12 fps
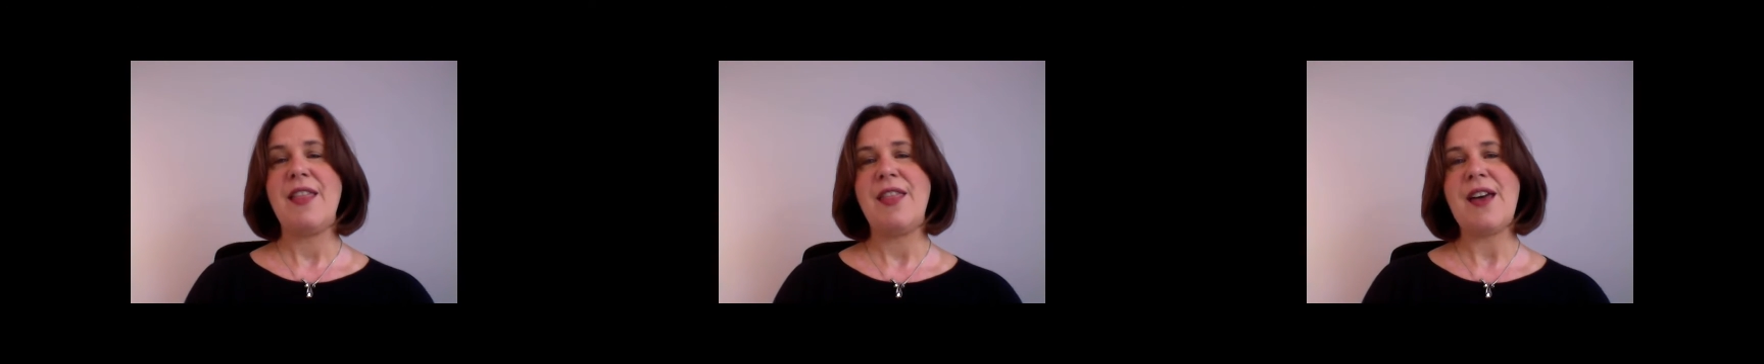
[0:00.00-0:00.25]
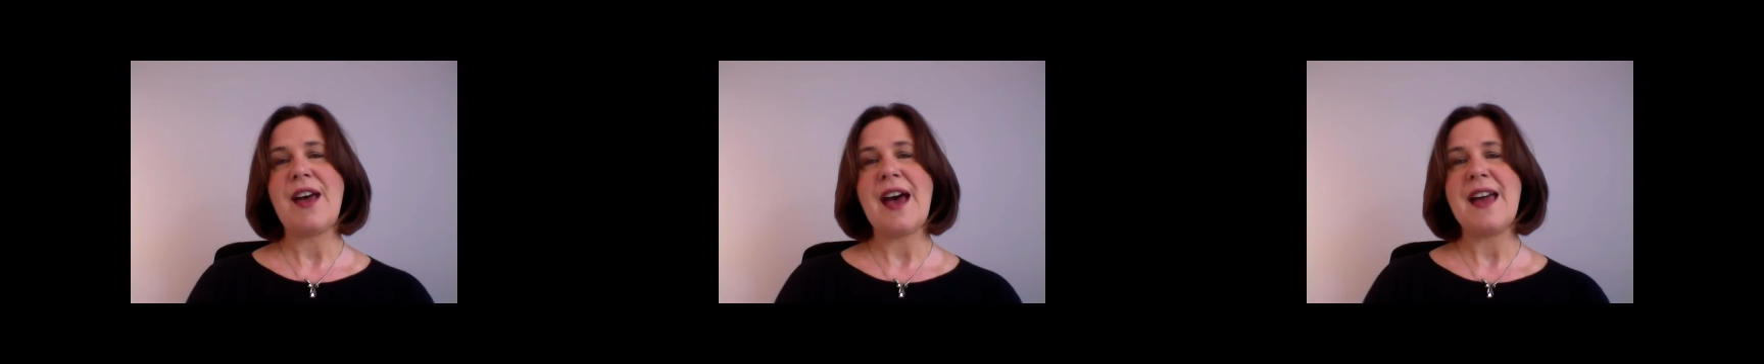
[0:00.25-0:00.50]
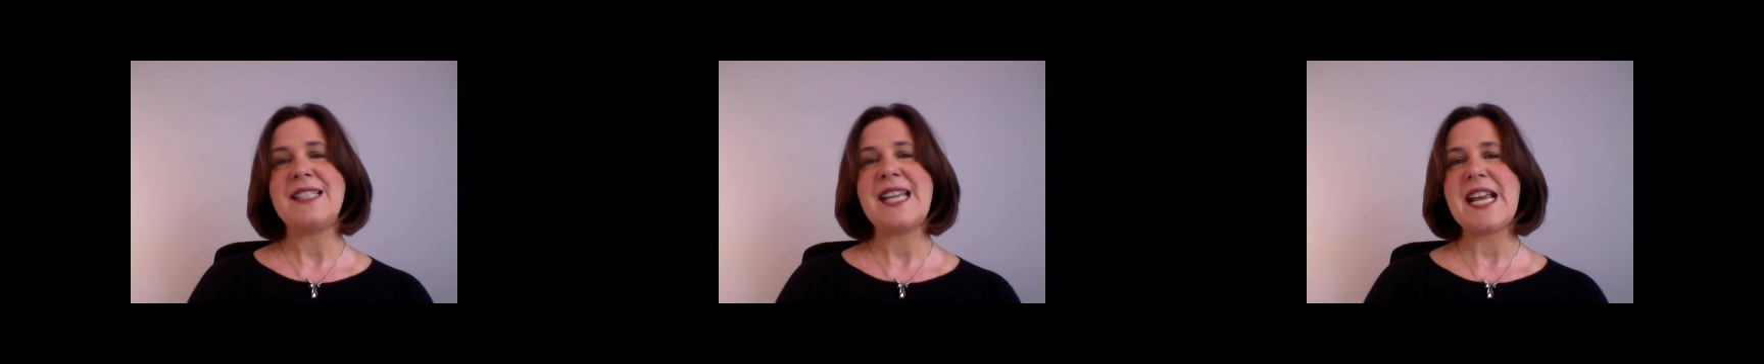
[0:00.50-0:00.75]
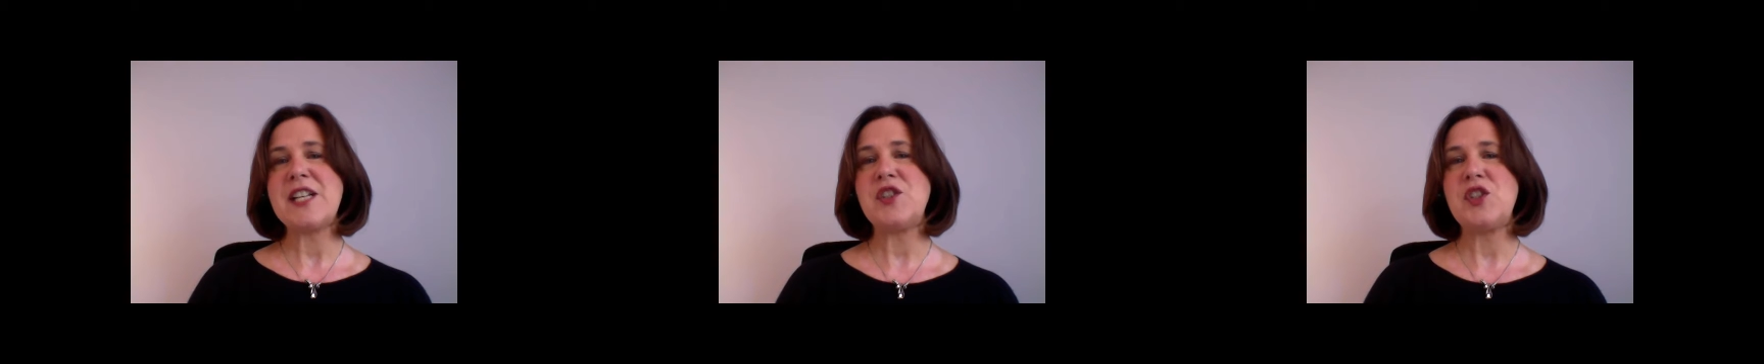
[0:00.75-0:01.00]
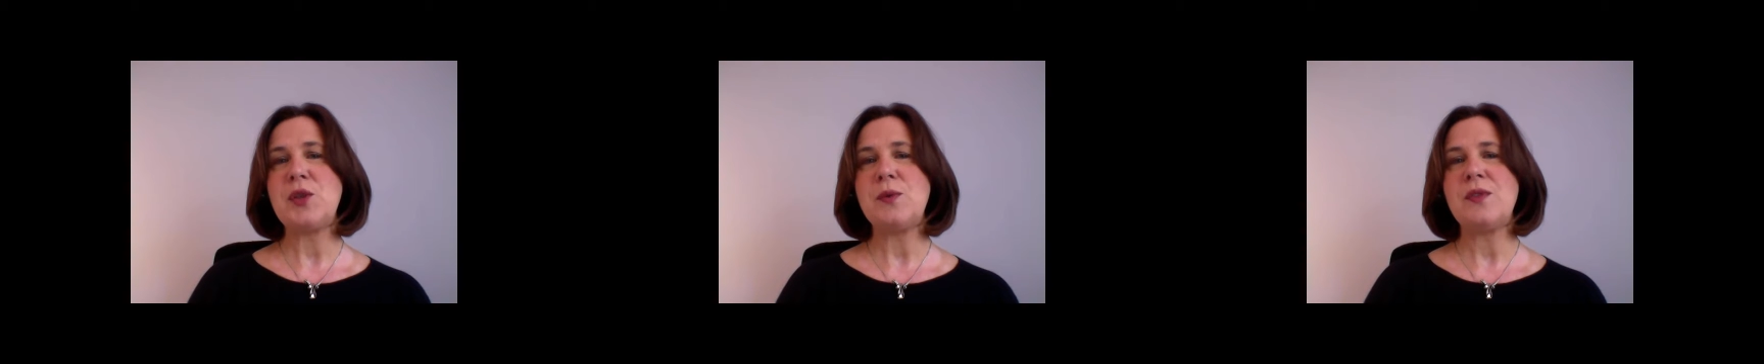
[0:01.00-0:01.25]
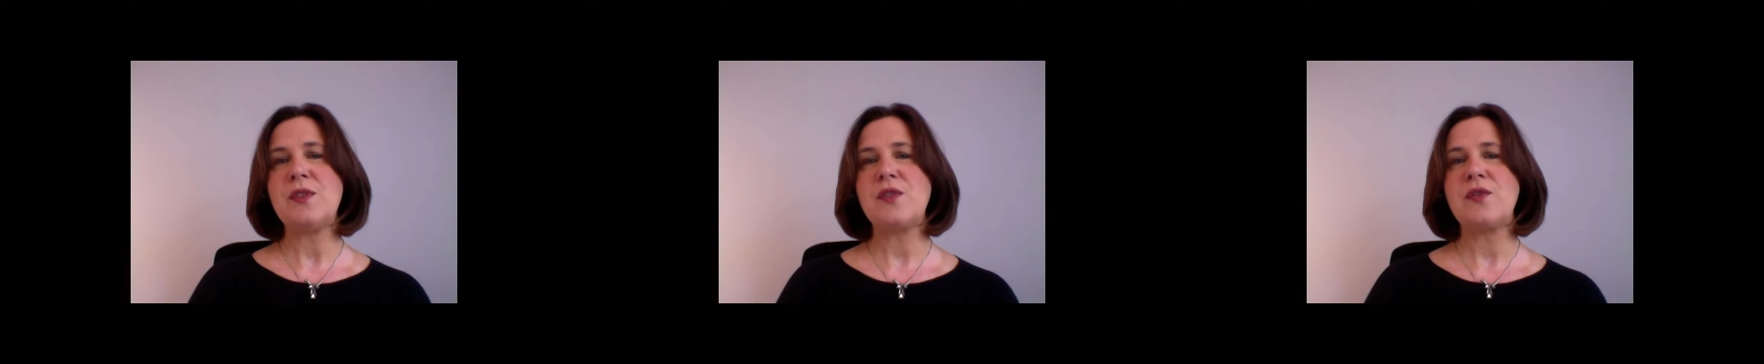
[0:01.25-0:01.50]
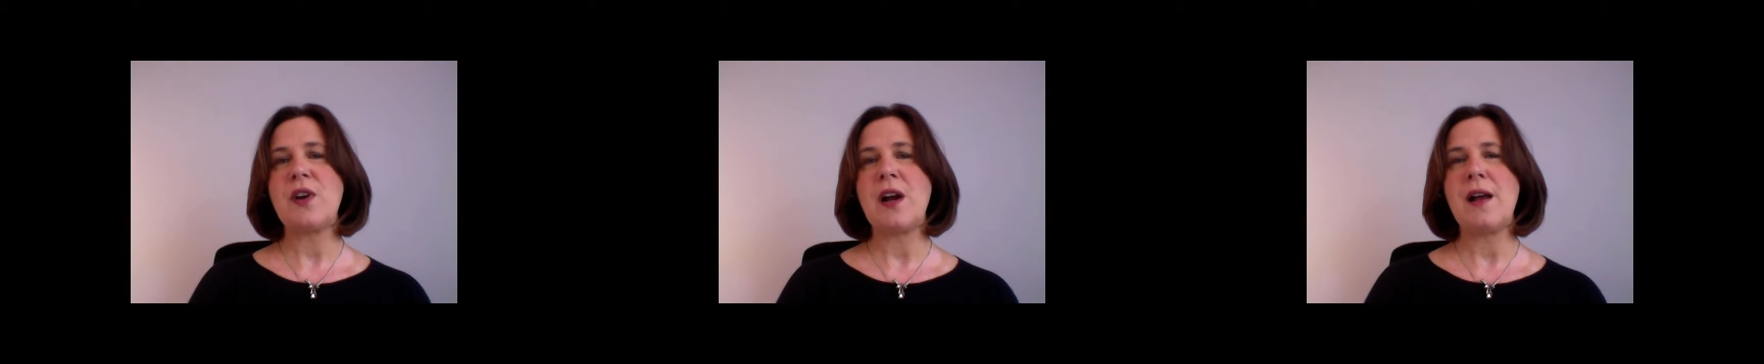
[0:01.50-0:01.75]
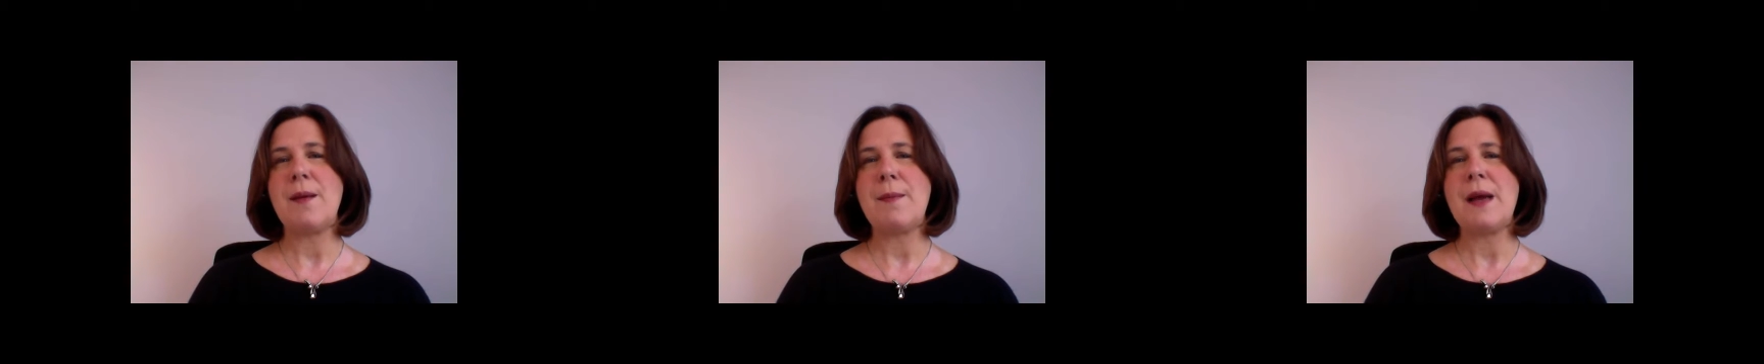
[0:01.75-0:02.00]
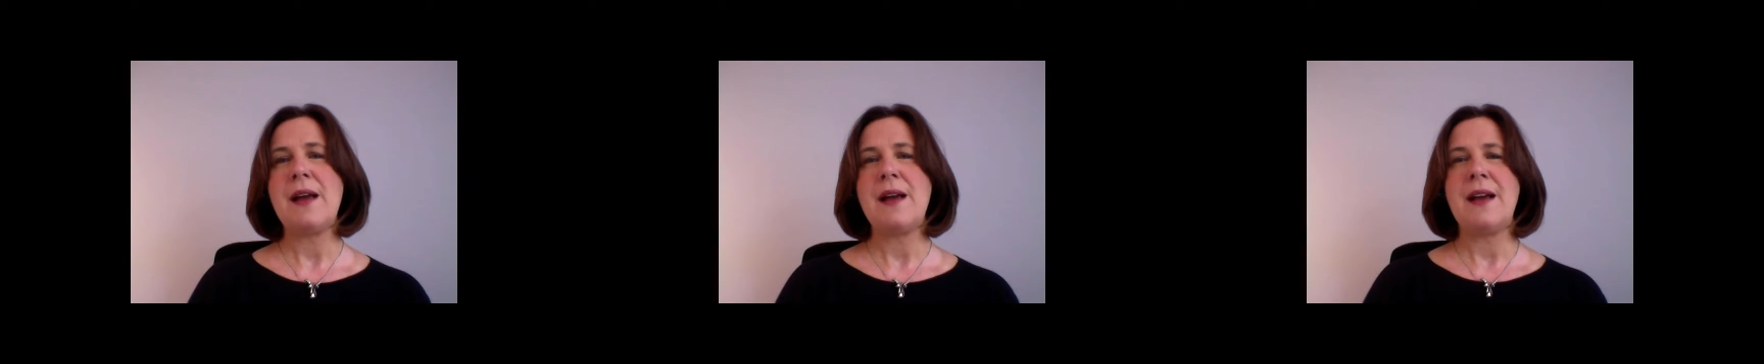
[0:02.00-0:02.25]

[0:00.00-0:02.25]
that takes students from